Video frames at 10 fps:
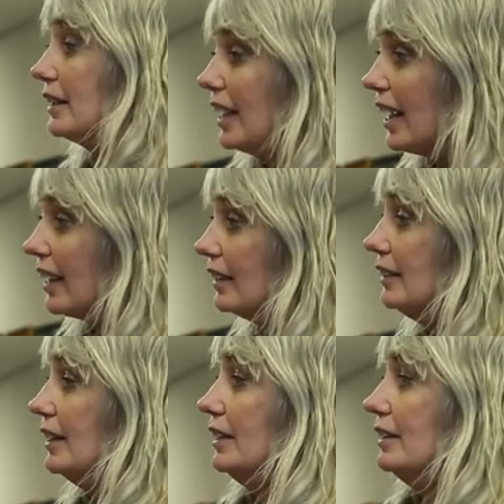
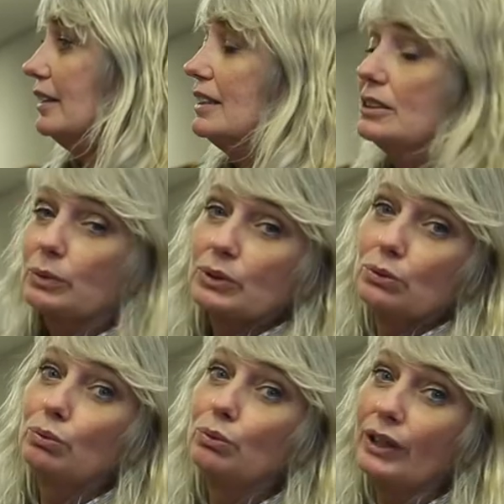again, this was
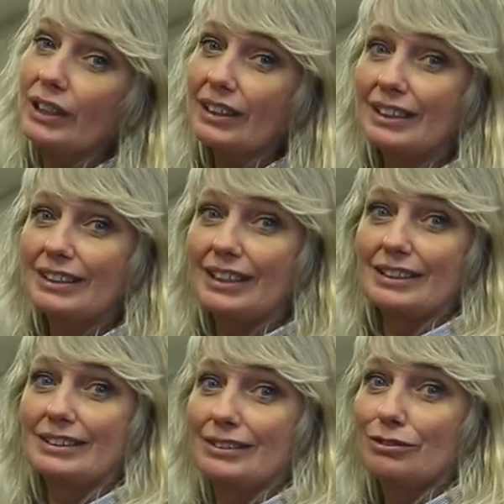really
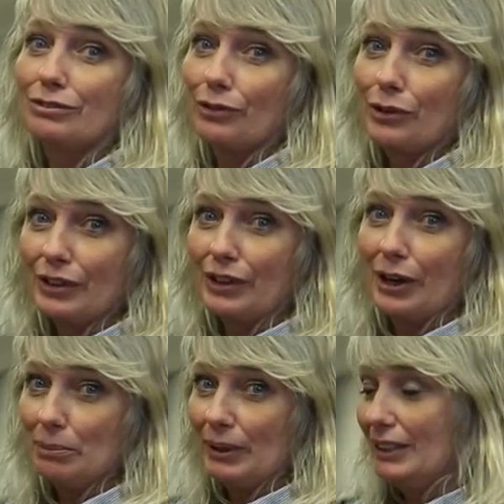destined for the
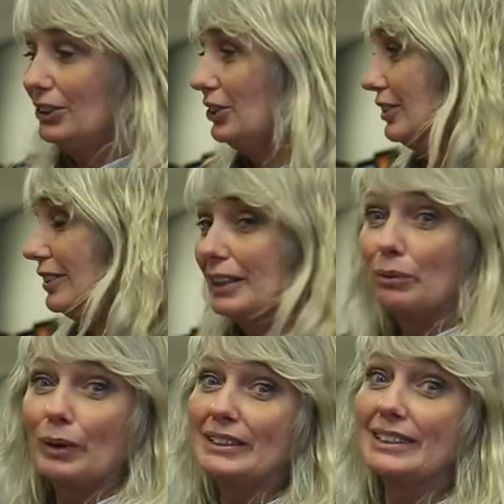garbage, like
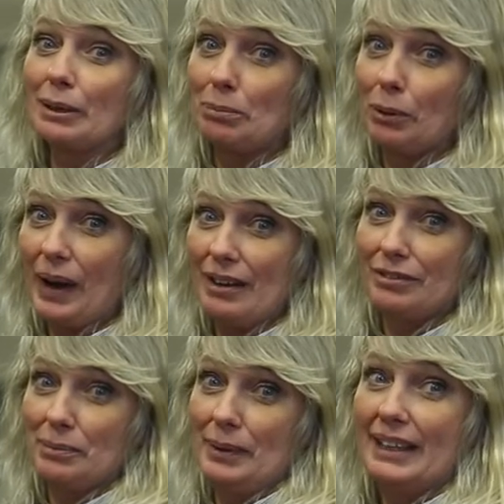one step away
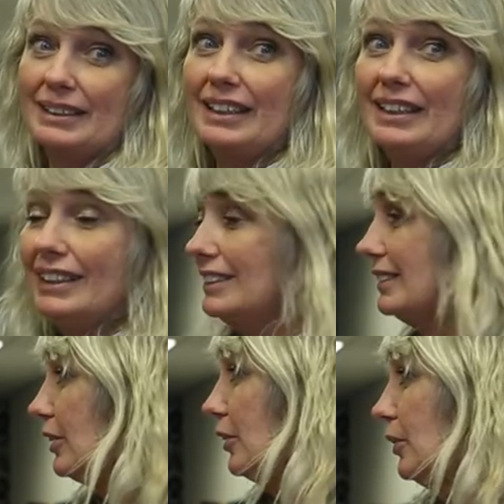from it.
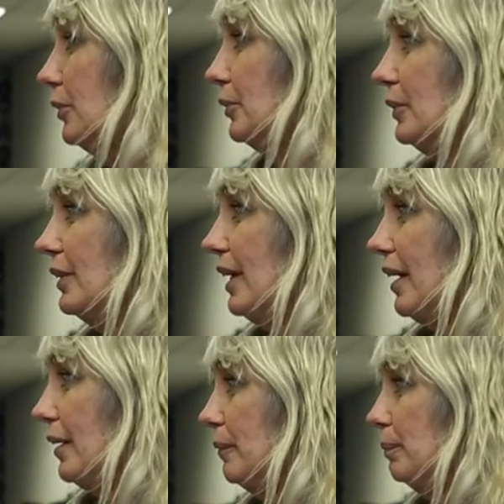So
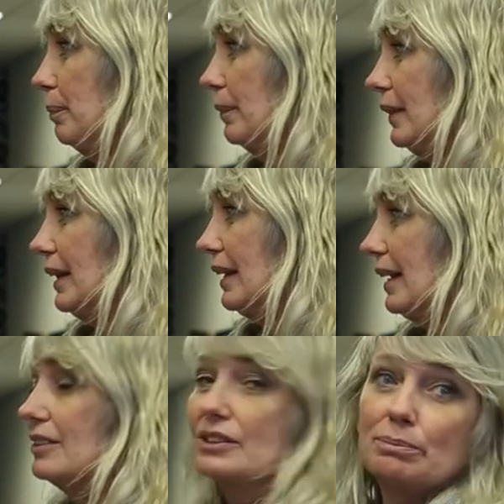um,
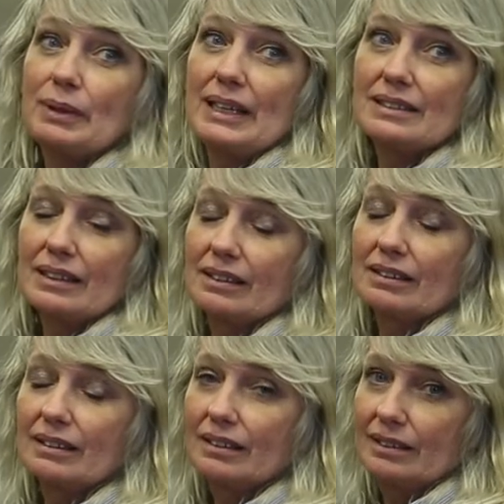it's
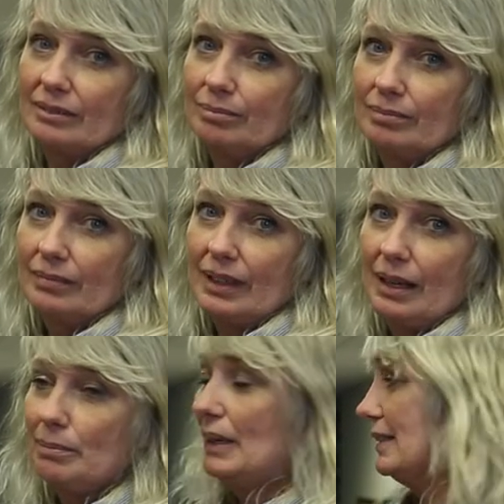amazing, um,
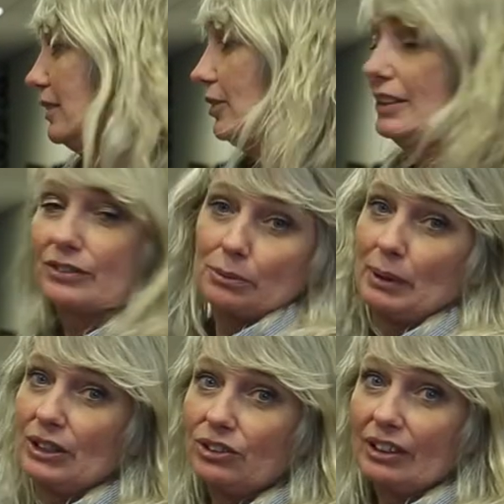amazing
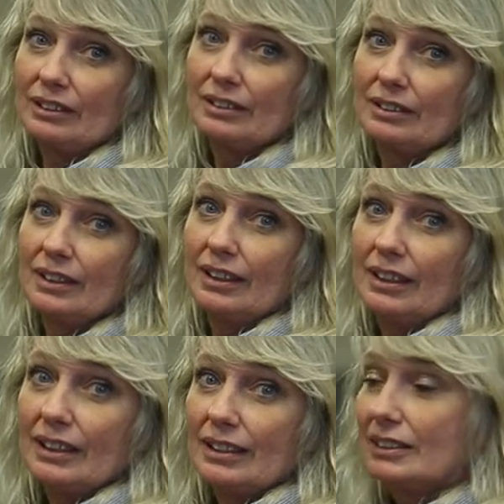transformation.
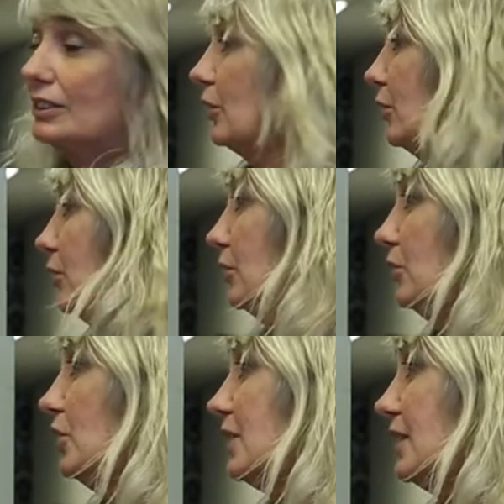So
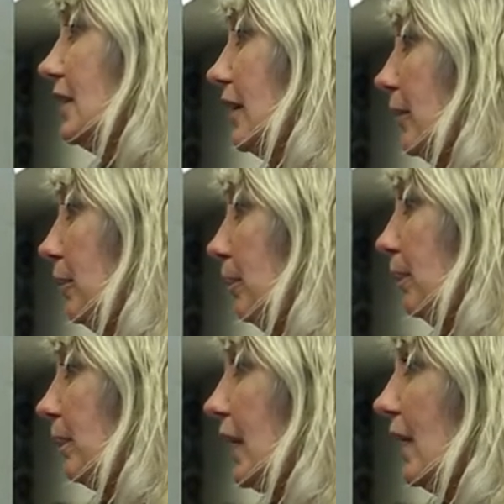just um,